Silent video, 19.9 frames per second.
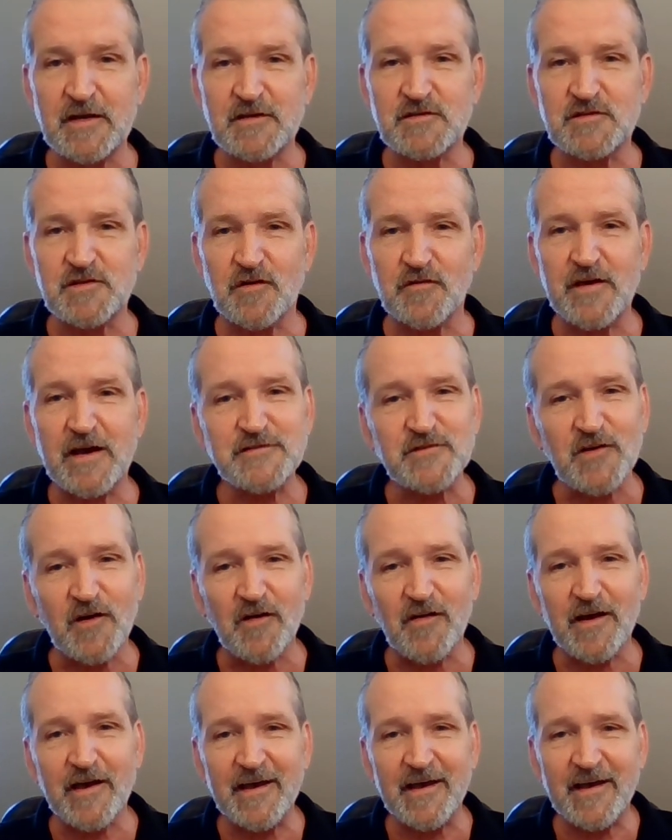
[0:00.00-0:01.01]
So that's
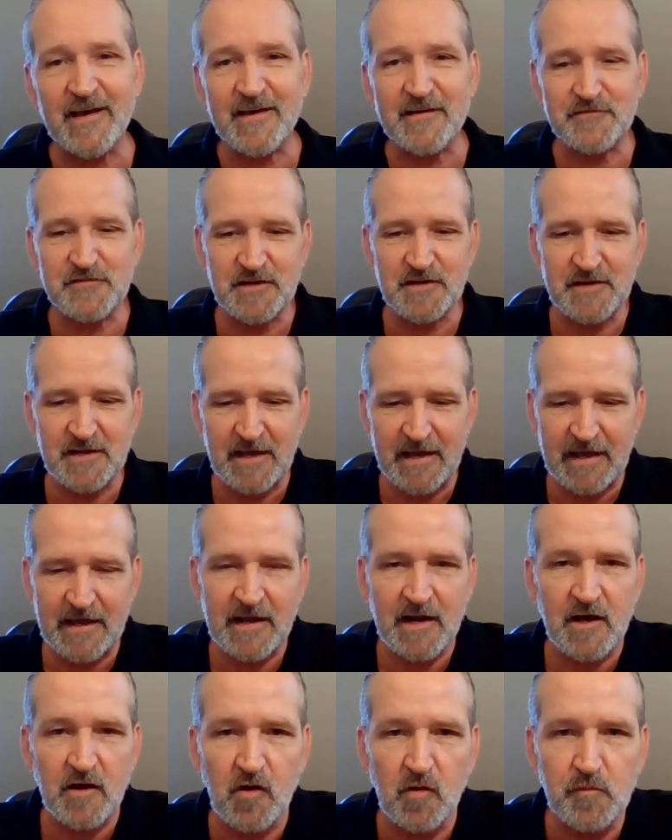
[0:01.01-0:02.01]
all I have today,
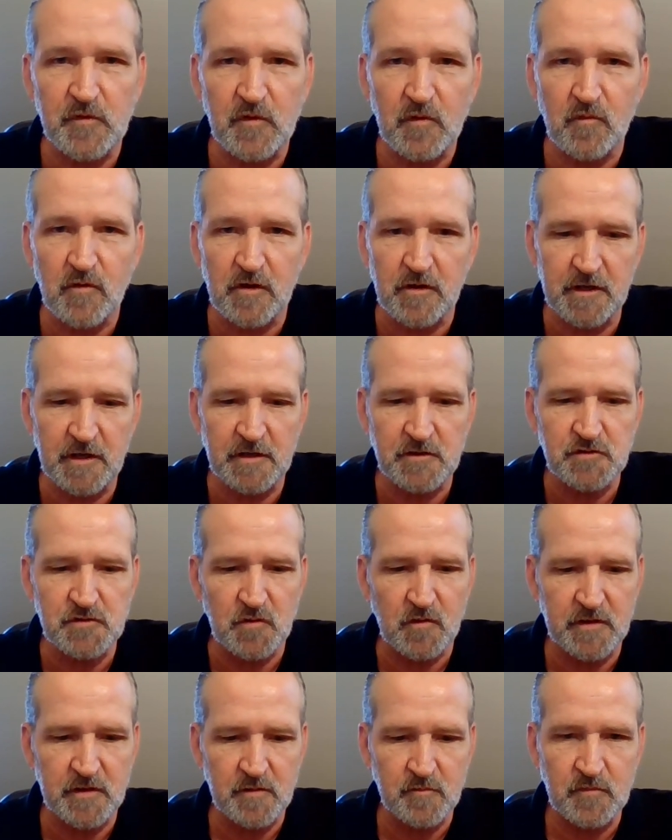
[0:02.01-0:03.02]
and I hope you really
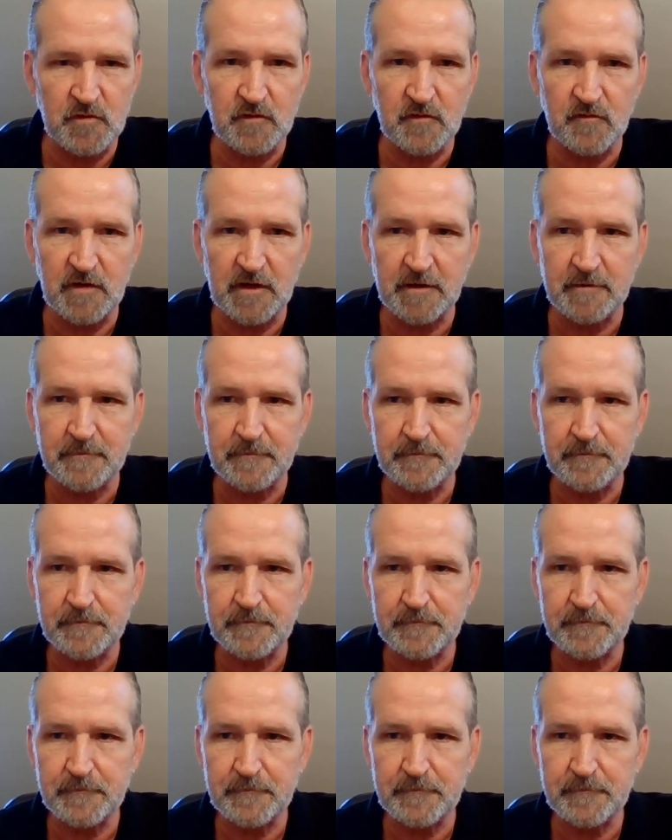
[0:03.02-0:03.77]
enjoy the movie.